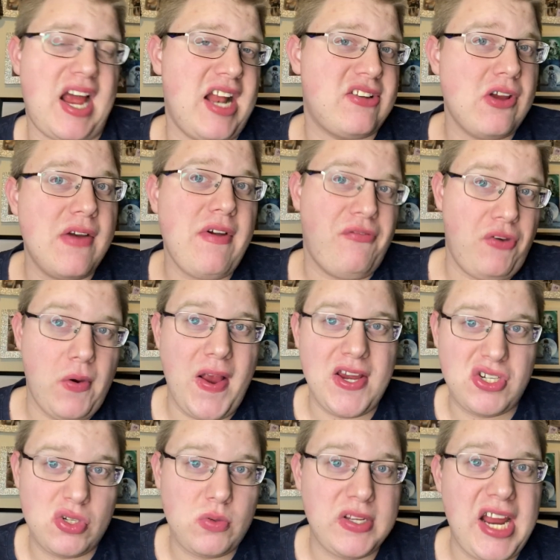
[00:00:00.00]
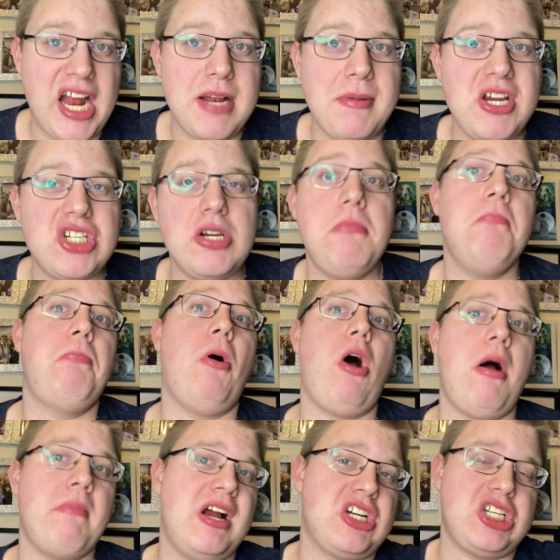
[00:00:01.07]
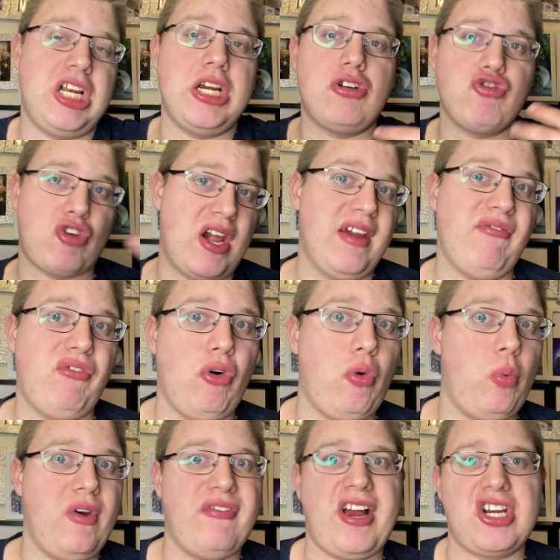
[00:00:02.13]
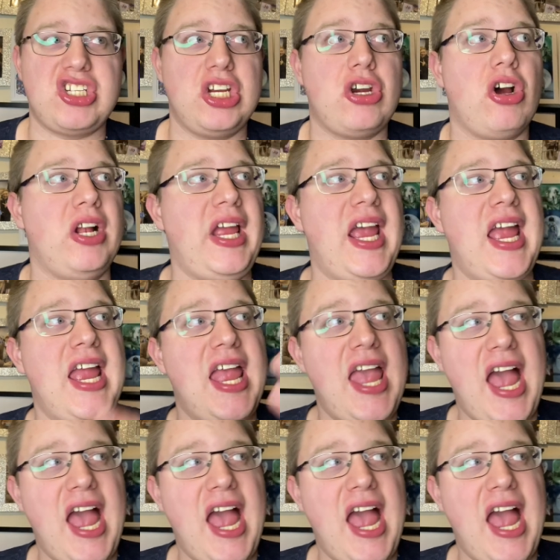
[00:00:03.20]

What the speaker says: do have a few issues with the animation, but I'm actually grateful we've actually got it